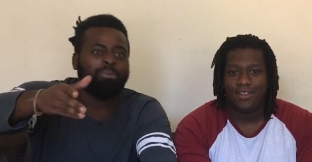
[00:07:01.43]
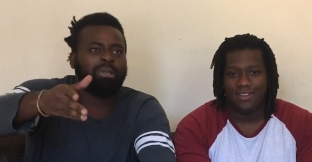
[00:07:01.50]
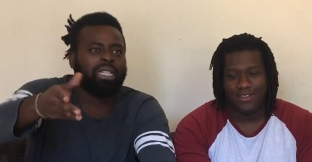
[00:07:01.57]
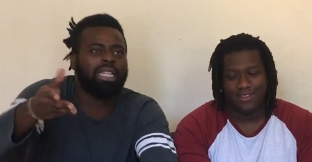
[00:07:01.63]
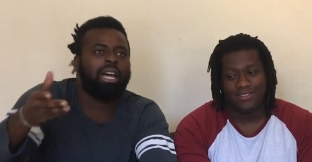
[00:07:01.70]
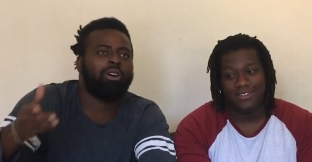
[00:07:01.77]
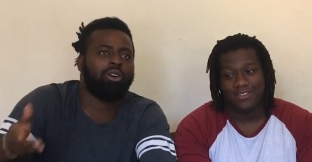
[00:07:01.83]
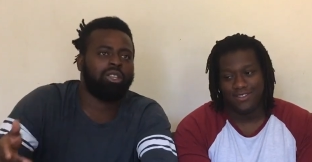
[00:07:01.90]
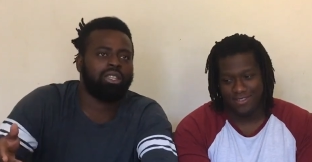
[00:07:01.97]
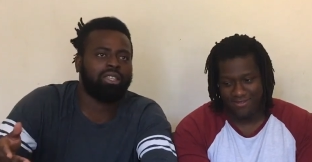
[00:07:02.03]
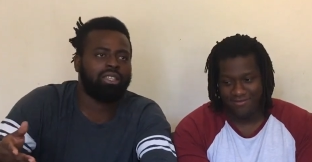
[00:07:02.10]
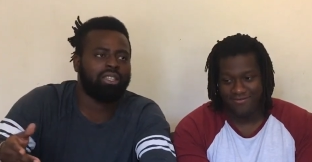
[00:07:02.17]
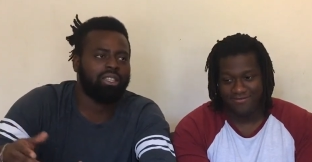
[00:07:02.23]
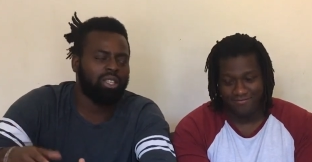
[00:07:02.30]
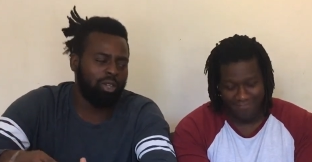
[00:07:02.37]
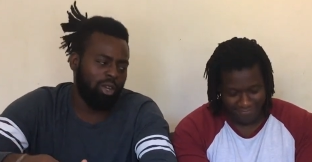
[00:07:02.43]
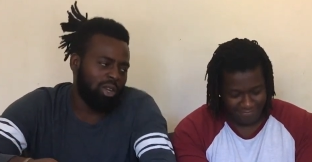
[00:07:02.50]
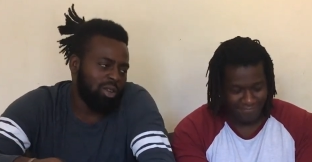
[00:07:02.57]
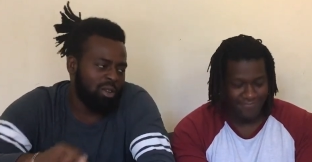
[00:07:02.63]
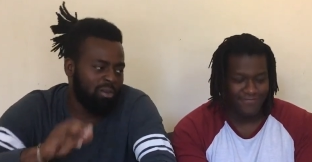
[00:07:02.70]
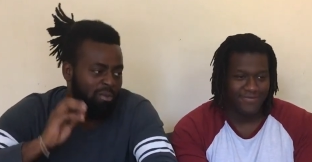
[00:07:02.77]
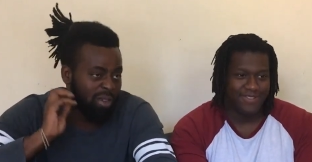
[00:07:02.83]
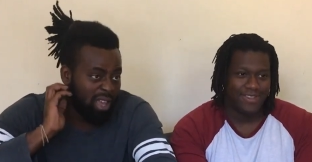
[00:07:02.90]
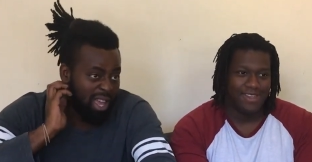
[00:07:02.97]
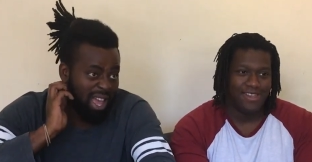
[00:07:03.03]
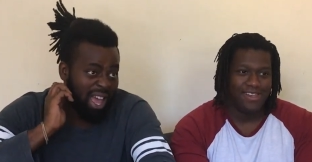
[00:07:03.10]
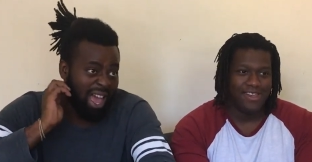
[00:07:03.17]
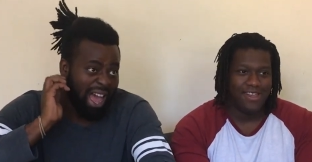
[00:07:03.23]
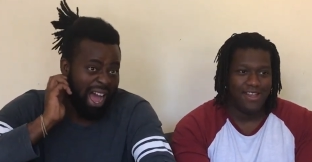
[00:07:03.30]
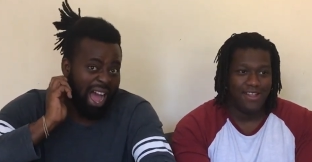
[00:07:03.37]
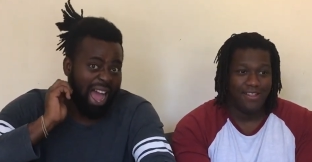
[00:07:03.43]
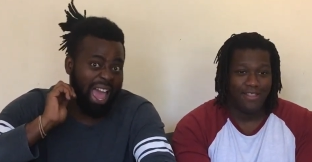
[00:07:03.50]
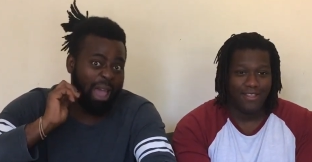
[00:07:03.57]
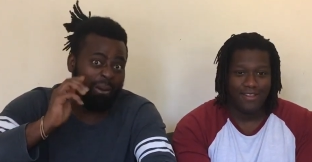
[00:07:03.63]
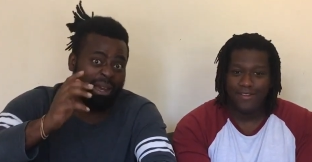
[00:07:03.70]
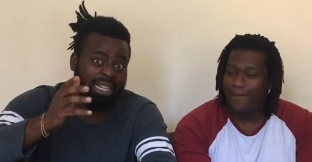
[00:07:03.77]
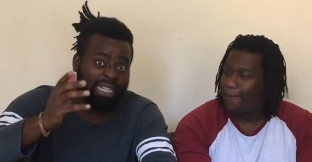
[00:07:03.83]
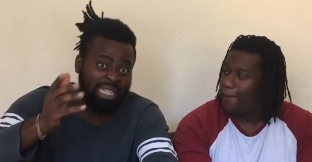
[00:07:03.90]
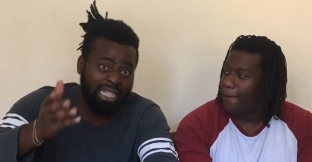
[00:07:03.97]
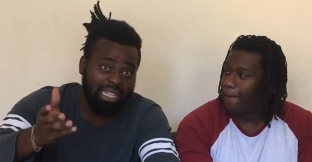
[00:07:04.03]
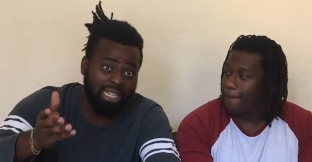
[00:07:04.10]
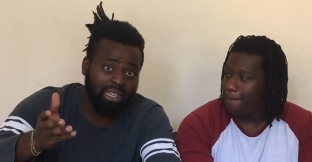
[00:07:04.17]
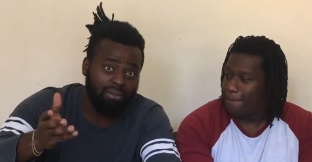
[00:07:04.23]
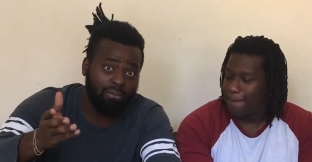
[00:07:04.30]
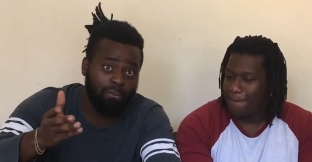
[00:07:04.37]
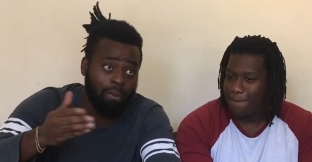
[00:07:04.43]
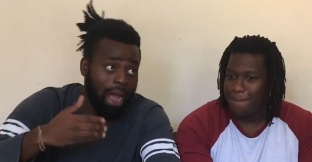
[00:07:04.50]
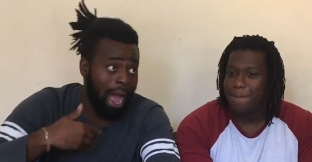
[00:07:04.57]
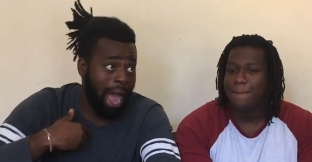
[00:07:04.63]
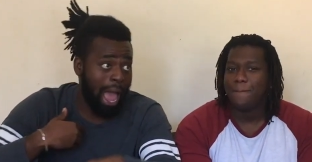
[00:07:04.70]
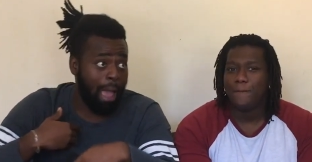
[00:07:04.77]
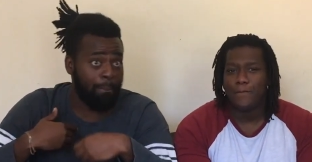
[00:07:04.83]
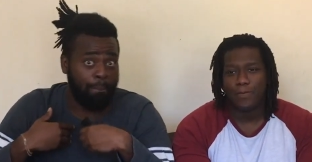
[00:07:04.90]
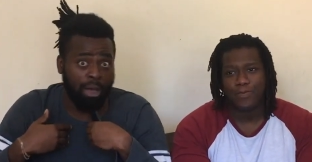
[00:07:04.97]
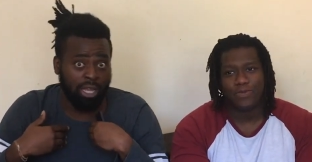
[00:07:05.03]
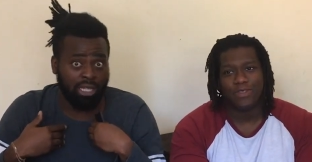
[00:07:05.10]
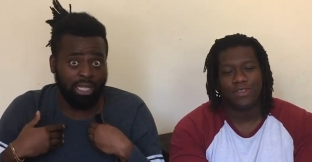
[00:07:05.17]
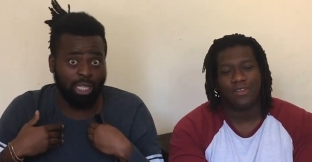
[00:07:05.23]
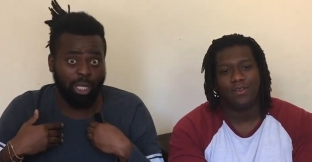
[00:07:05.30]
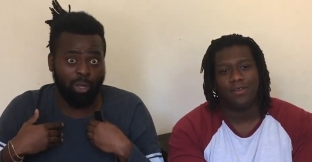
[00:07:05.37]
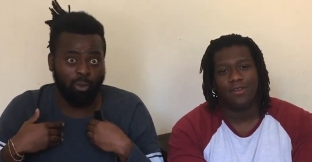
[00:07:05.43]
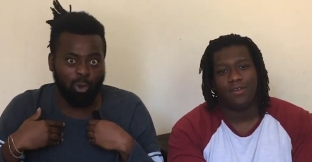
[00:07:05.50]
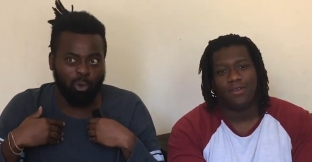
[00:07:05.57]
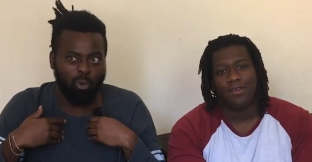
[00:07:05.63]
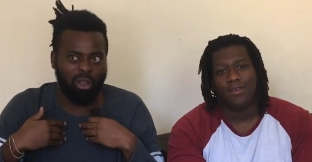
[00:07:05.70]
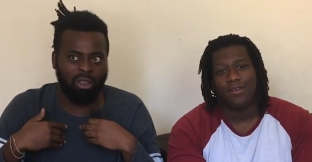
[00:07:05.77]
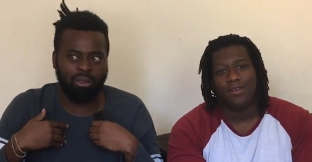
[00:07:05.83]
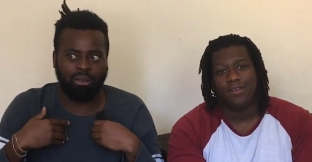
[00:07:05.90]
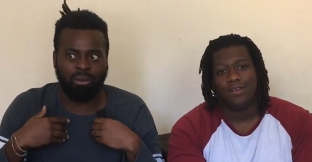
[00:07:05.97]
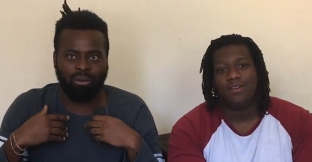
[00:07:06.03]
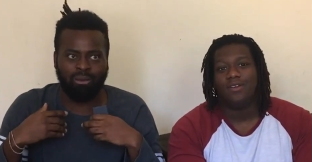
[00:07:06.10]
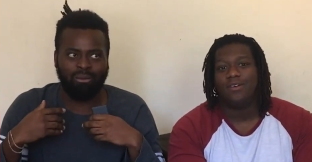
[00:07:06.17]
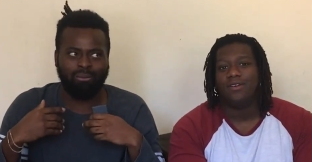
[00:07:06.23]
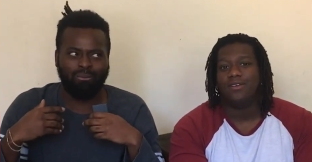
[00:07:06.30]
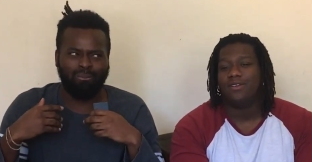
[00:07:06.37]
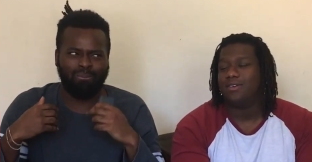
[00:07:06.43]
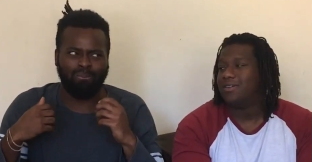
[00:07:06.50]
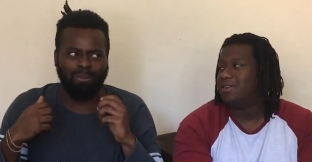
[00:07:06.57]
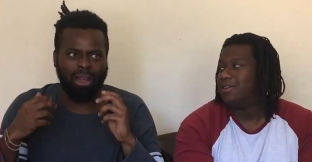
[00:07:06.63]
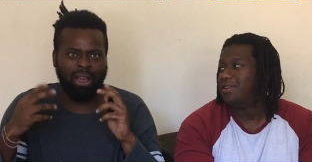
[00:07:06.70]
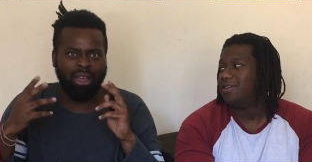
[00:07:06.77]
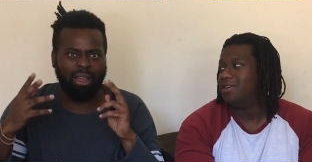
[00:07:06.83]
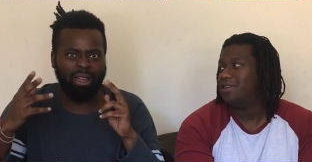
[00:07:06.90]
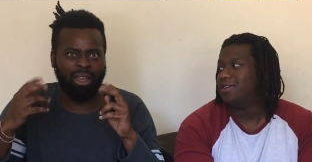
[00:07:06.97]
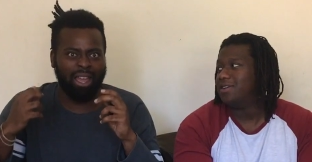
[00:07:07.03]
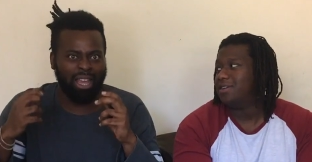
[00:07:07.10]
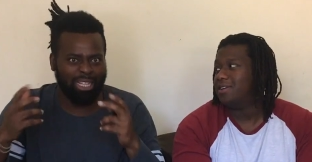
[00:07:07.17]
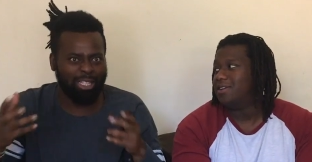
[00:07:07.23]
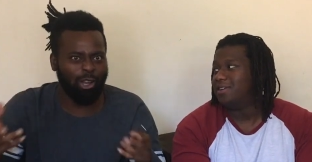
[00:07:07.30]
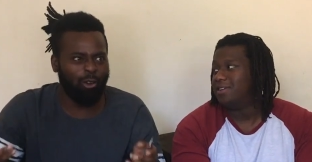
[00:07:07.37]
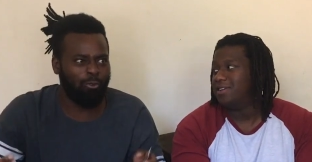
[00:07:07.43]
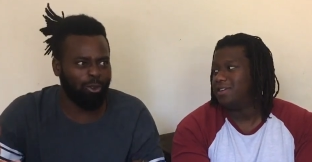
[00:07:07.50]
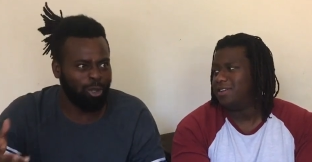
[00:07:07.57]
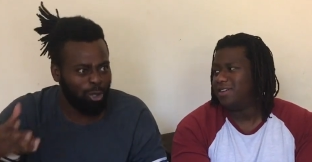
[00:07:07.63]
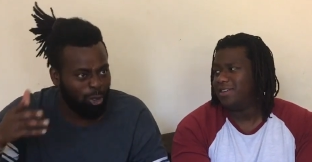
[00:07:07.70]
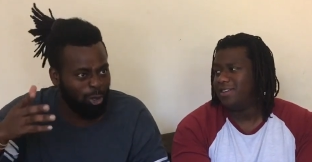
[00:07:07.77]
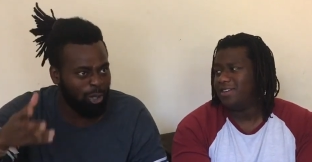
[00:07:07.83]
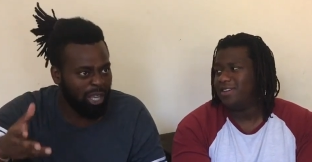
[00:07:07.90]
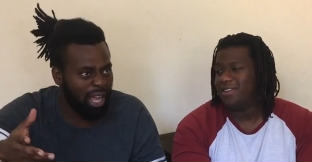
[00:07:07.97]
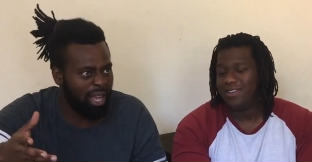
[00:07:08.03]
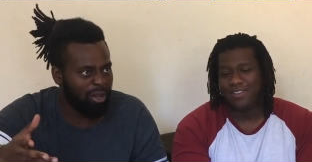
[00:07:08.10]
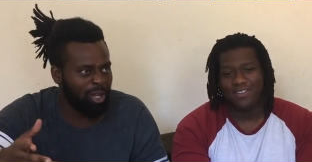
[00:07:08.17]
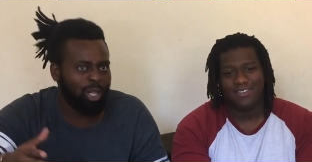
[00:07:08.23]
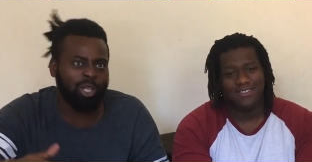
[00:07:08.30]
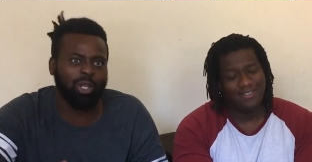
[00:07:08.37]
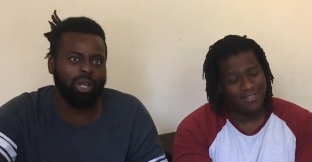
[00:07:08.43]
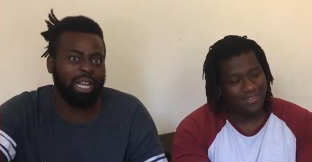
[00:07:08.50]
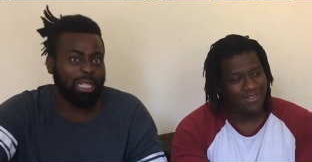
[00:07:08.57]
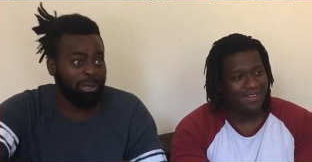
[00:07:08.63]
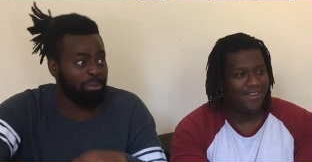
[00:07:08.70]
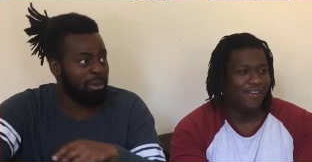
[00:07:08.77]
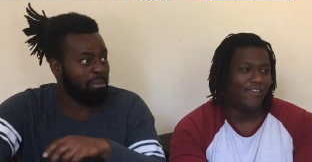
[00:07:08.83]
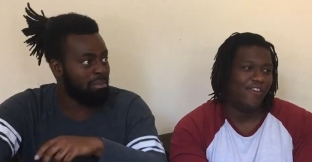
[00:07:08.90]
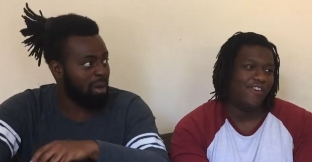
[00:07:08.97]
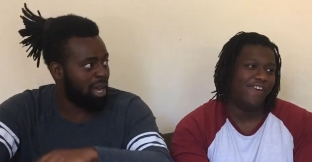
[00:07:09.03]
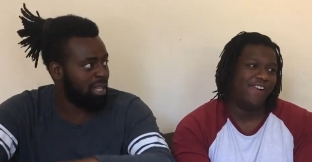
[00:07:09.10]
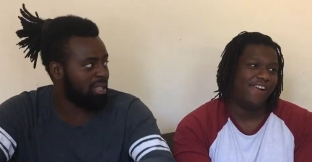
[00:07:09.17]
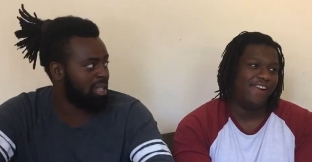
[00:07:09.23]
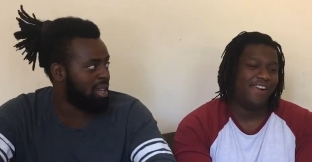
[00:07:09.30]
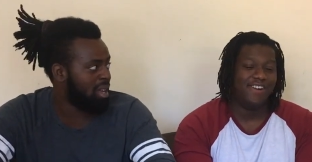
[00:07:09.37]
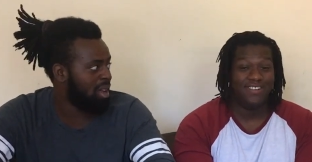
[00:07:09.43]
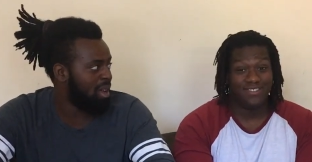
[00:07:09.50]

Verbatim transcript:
Speaker 1: he's missing out on. So, mm -hmm. you know, I hear why she did it. I personally would want my ex-girlfriend to do that, because, you know, that's a big man.